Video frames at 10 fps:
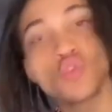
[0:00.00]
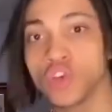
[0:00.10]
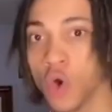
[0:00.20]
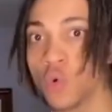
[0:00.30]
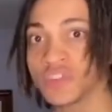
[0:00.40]

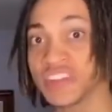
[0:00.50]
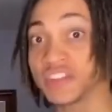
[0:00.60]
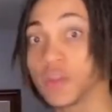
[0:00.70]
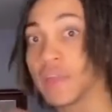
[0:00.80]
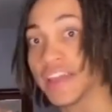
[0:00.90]
goes
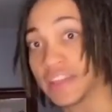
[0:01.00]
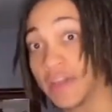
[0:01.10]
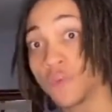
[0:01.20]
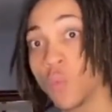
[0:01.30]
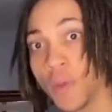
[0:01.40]
into like
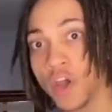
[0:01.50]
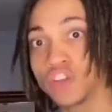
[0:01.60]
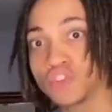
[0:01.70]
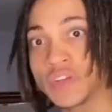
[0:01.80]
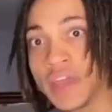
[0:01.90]
level
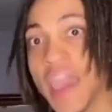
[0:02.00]
100